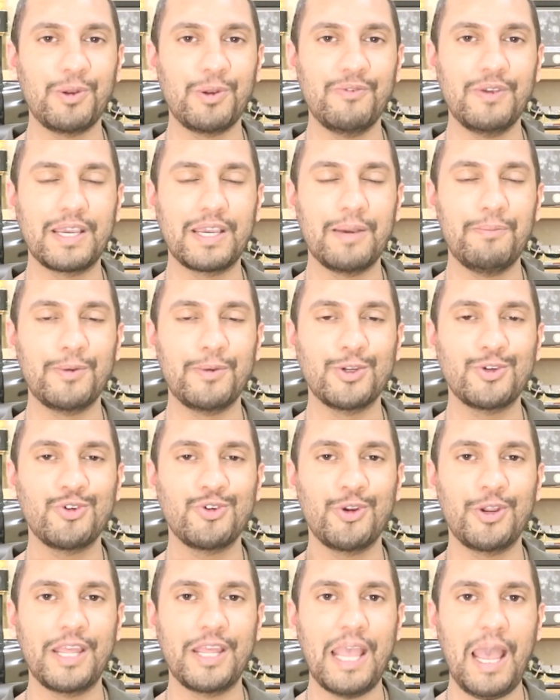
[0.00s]
movie can be
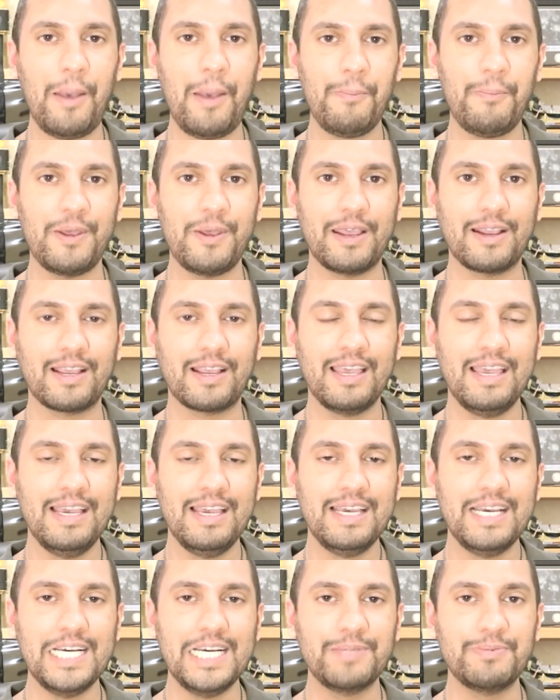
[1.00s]
truly epic,
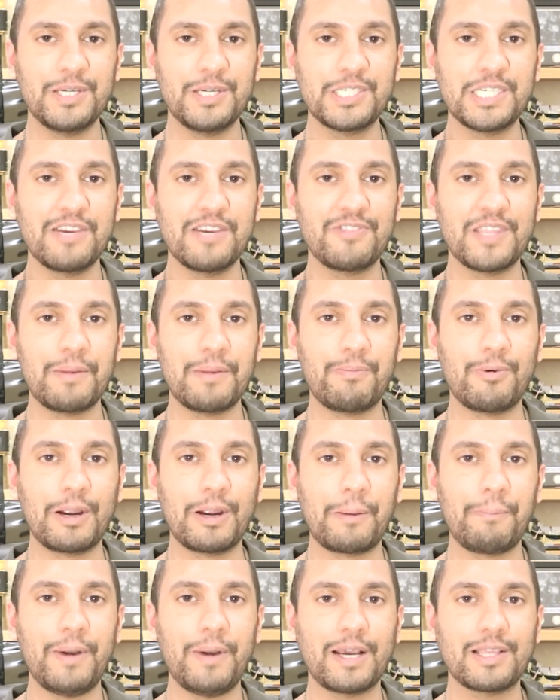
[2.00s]
especially if they
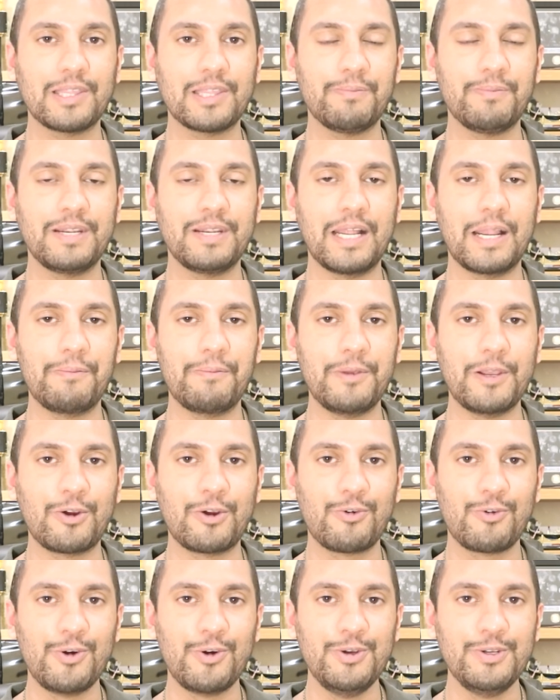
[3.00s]
bring back the Penelope
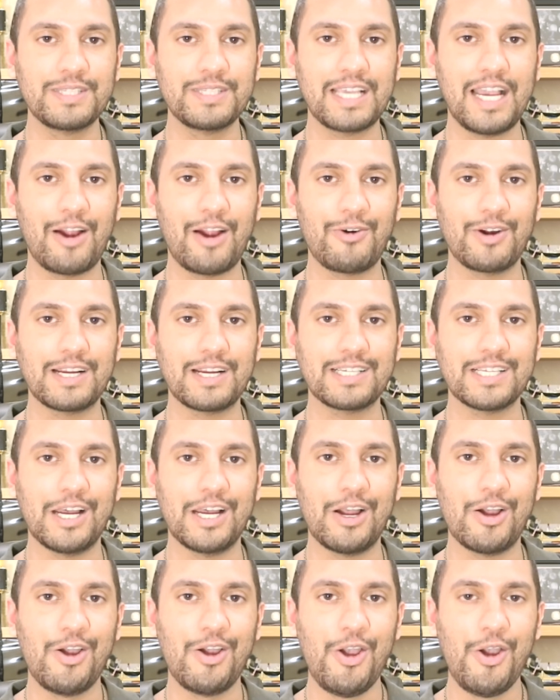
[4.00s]
Cruz
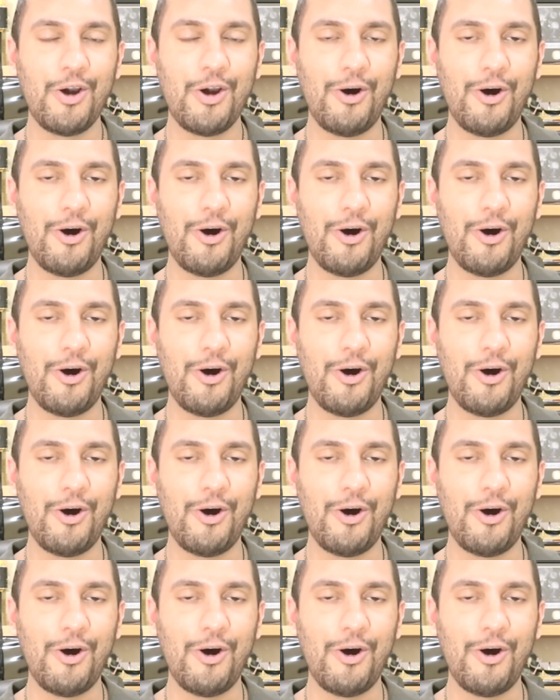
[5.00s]
character